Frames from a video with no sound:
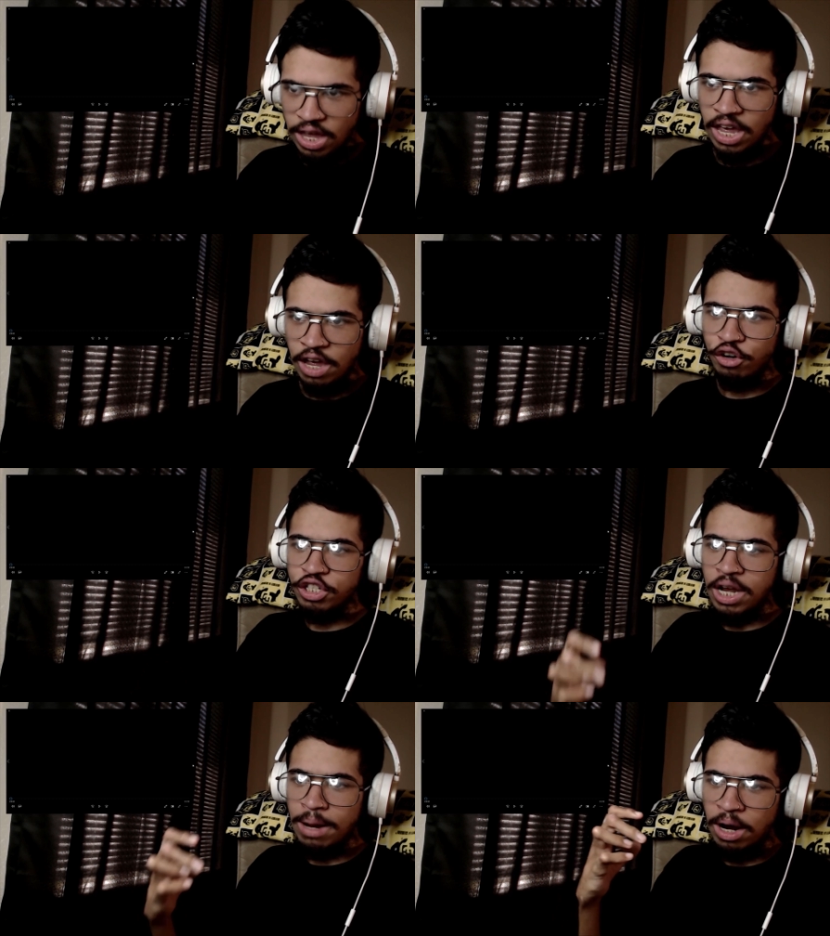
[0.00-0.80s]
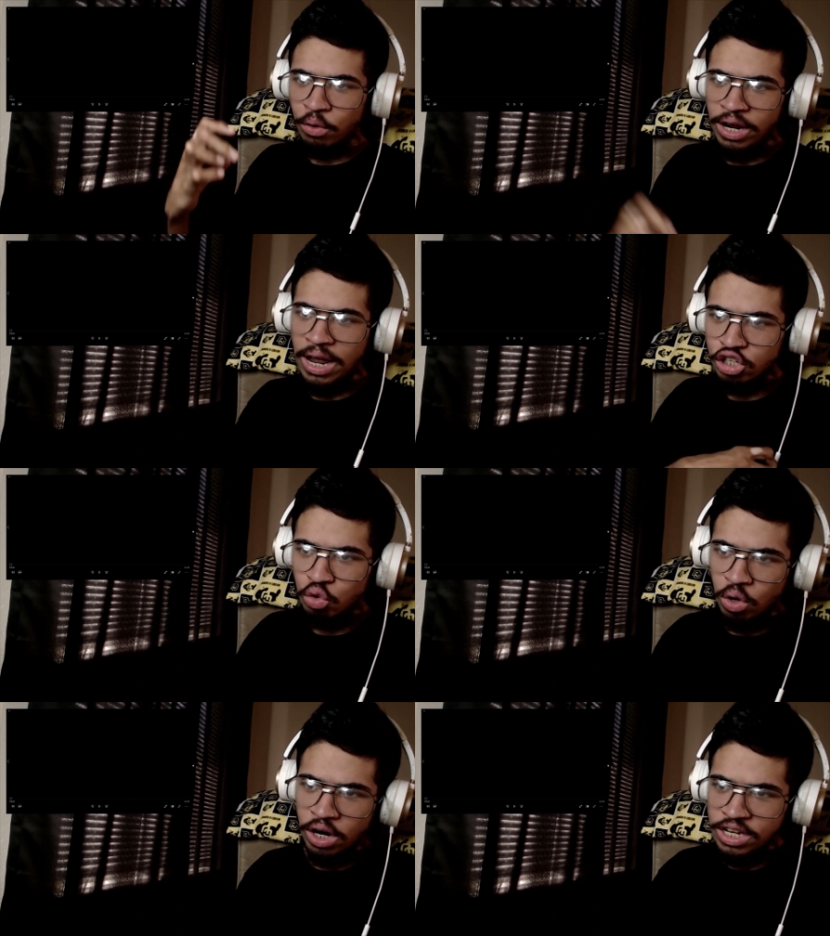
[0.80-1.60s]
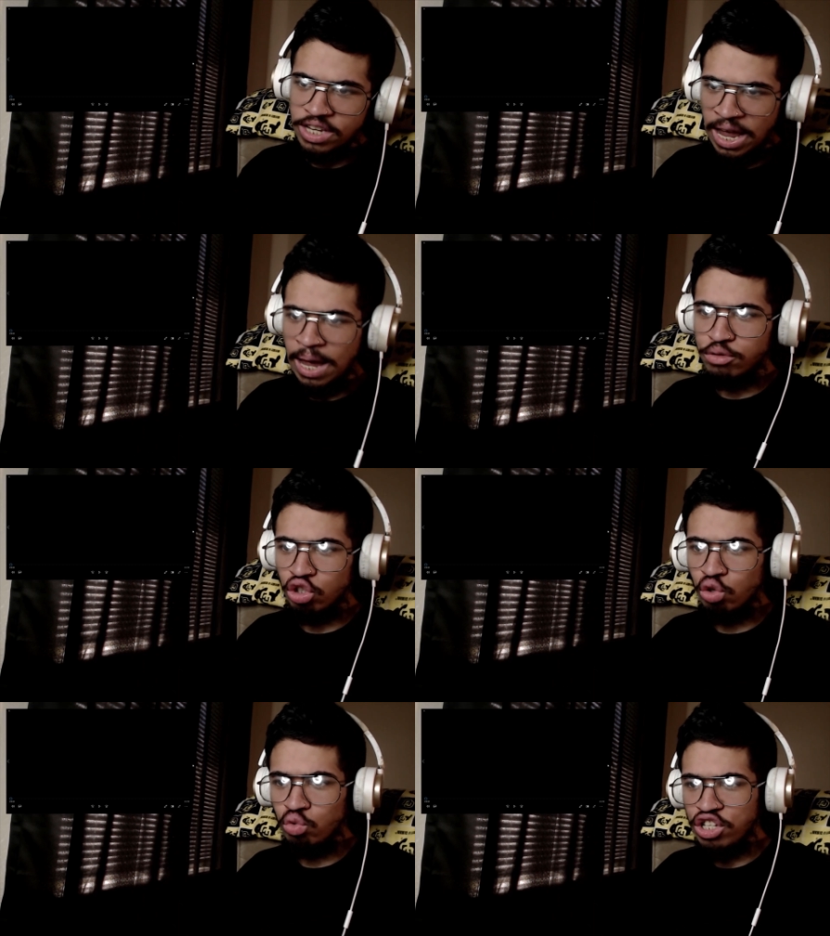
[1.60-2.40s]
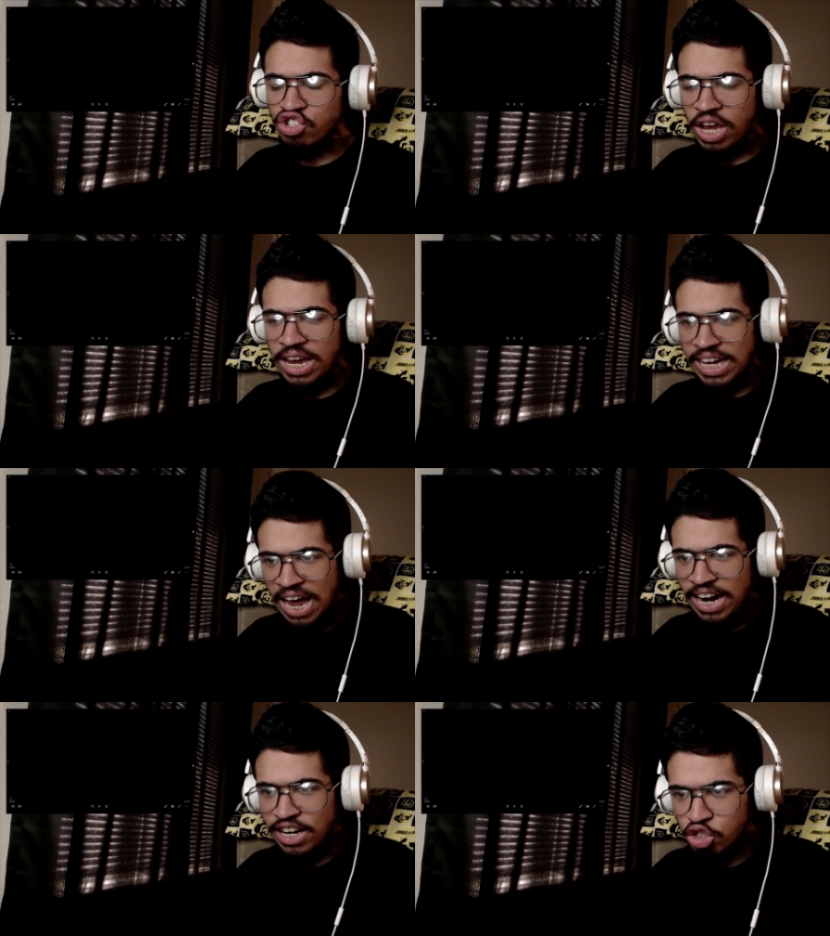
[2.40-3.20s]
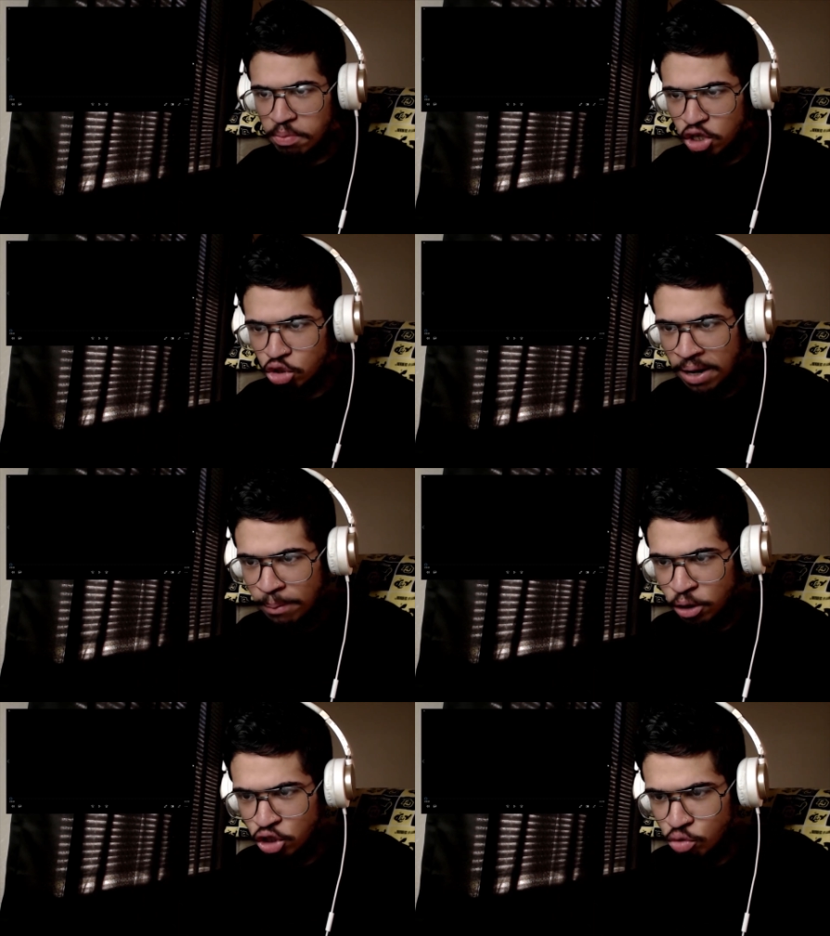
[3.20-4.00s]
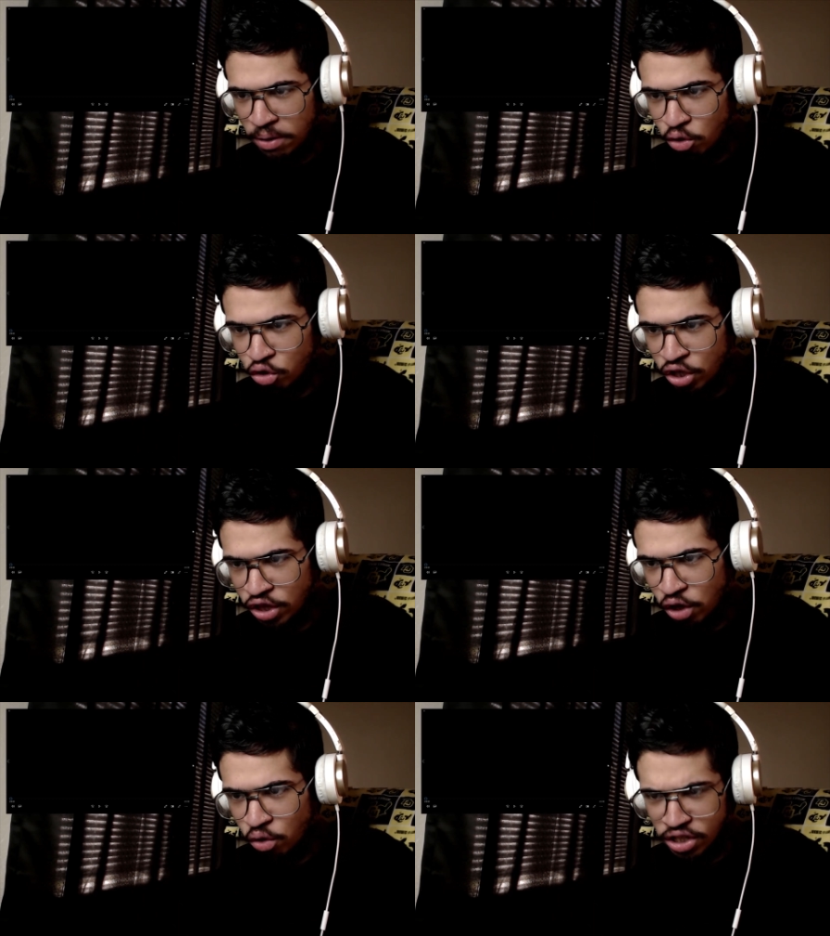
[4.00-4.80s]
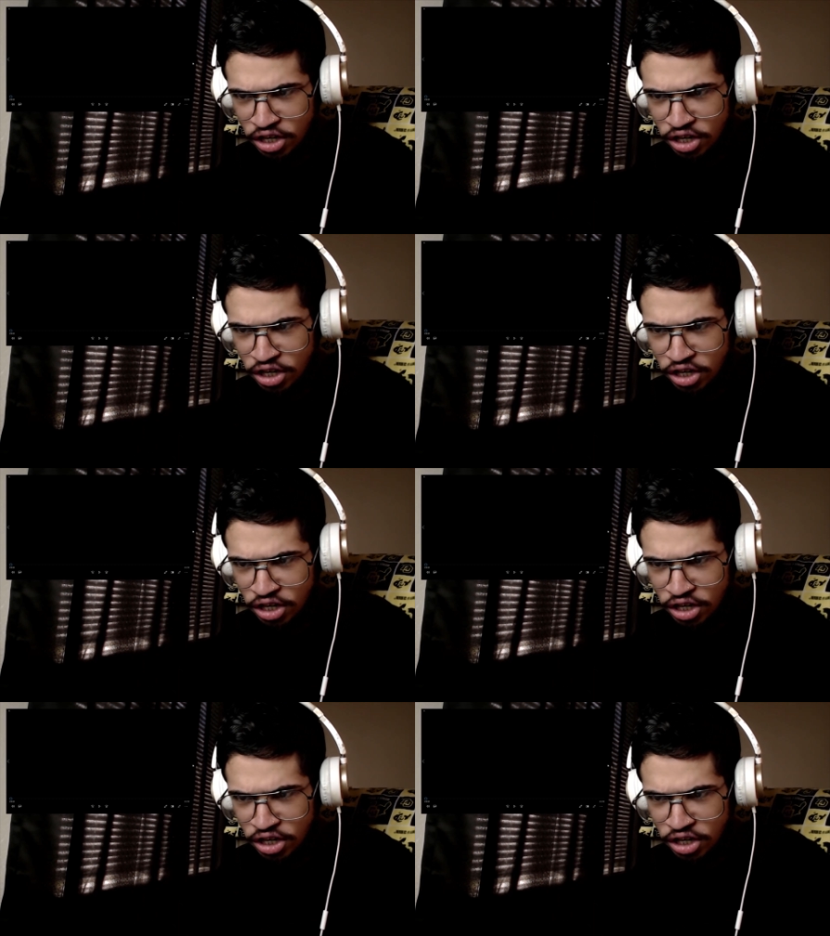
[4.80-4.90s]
Every time I react to one of these absolutely psychotic SpongeBob conspiracy theories,